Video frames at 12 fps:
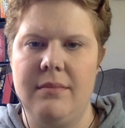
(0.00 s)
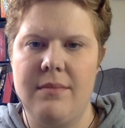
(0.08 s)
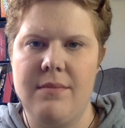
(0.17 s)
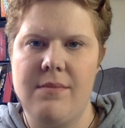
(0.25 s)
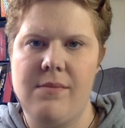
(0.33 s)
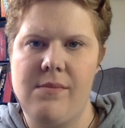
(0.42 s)

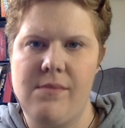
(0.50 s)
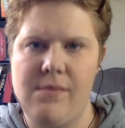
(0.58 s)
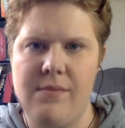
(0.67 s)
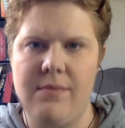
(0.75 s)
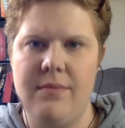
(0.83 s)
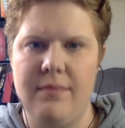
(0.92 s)

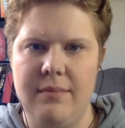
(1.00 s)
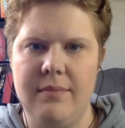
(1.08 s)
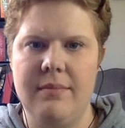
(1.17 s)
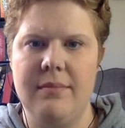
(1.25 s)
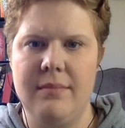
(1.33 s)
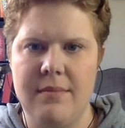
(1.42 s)

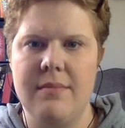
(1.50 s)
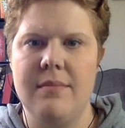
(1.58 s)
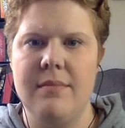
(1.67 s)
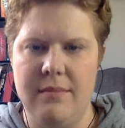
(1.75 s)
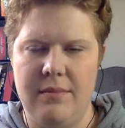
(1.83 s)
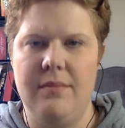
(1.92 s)

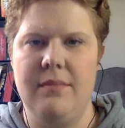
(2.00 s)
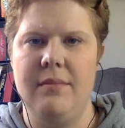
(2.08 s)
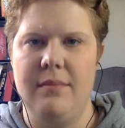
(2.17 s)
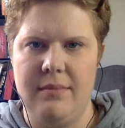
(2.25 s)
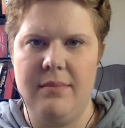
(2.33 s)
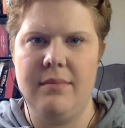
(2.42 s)

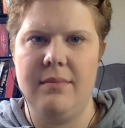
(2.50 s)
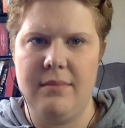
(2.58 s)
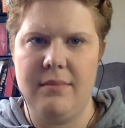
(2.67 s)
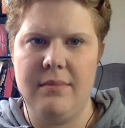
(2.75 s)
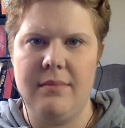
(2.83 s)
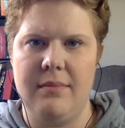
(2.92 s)

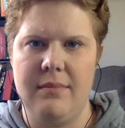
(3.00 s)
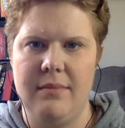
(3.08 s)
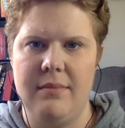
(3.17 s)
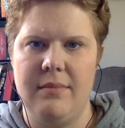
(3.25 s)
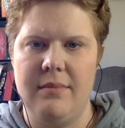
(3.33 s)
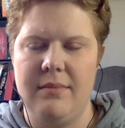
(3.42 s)

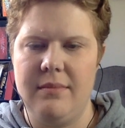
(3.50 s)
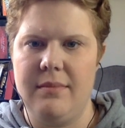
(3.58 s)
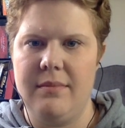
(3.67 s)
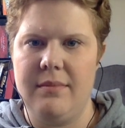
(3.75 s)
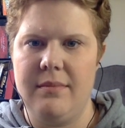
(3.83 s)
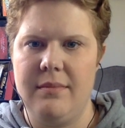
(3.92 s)

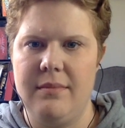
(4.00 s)
(not speaking)